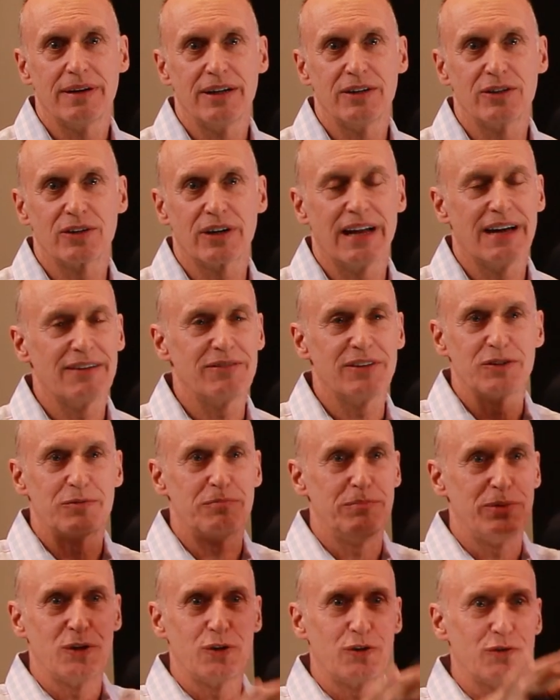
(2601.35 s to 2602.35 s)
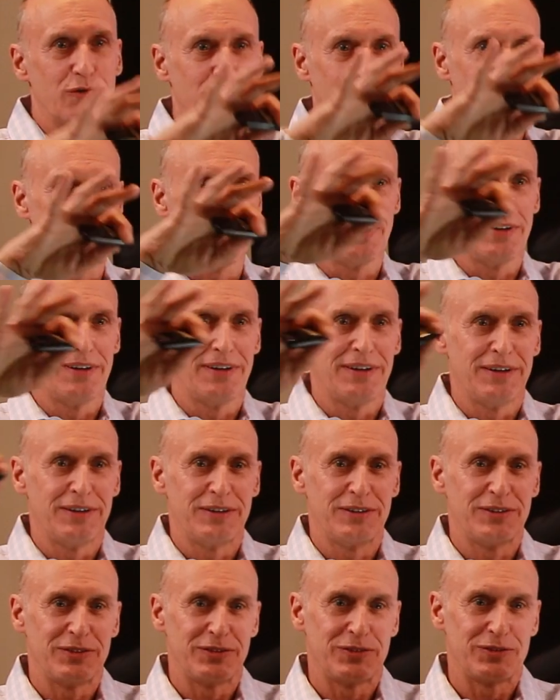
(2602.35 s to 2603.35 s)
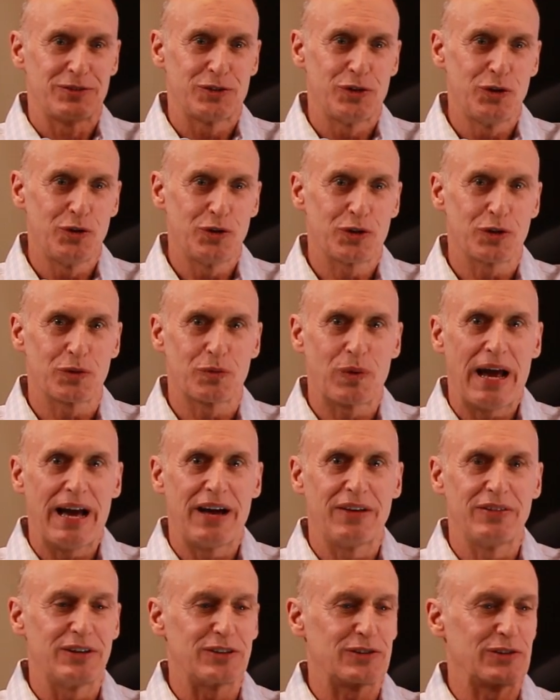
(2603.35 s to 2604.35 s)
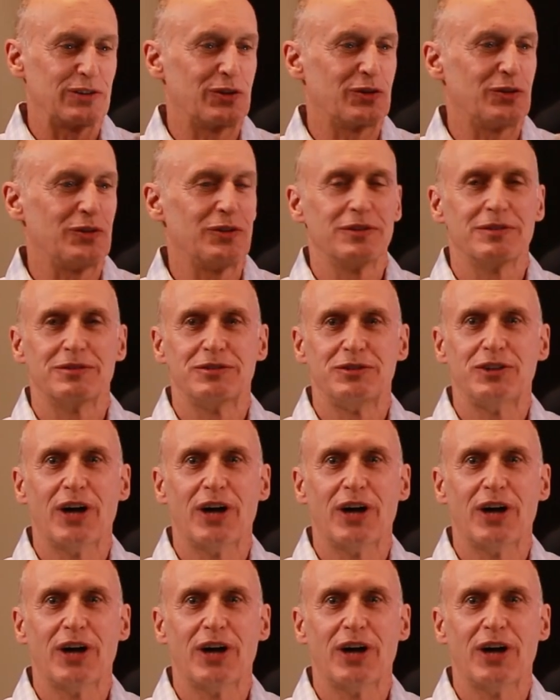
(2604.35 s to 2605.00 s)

You're going to have this beautiful tooth around this little